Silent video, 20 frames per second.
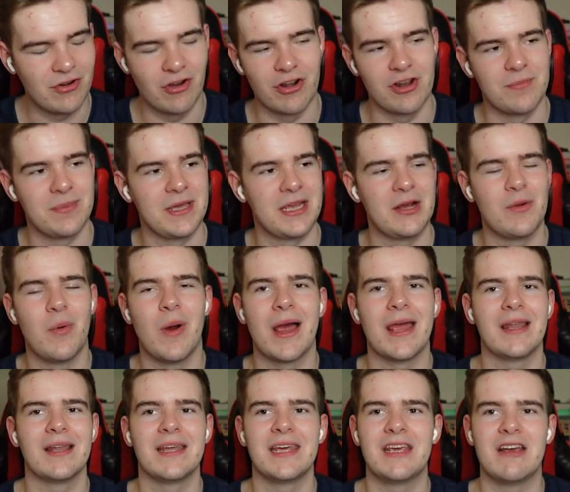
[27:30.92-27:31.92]
got to be
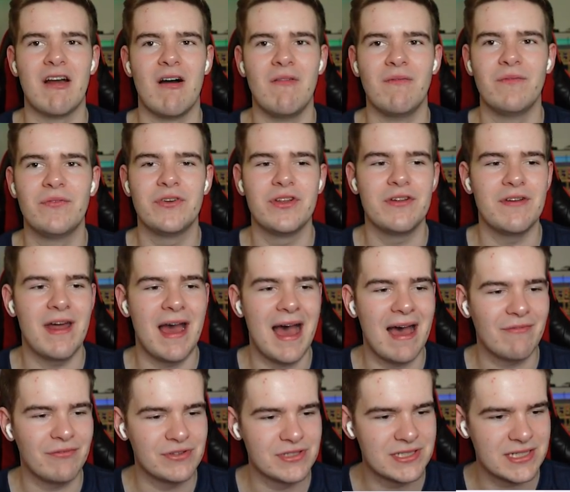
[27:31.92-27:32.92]
quietly confident,
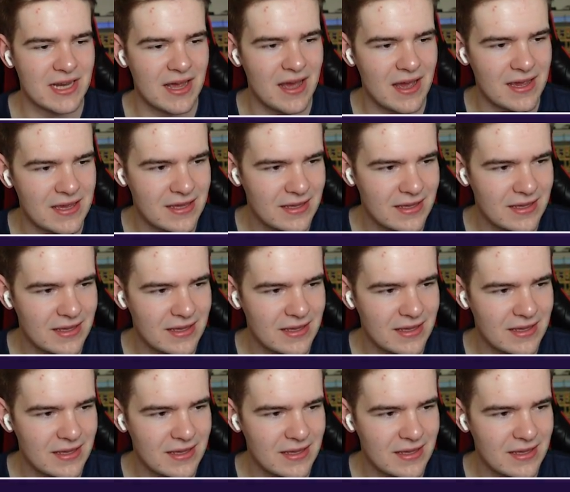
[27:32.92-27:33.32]
haven't I?